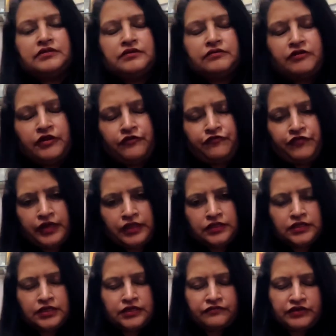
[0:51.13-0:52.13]
if
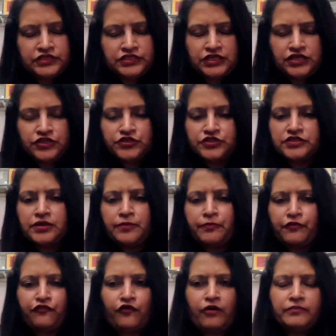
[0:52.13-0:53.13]
the investigations are
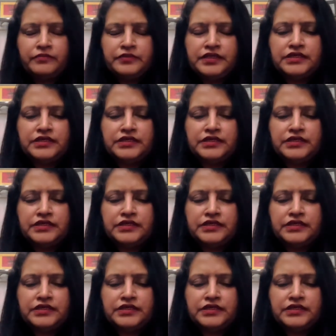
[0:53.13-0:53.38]
performed,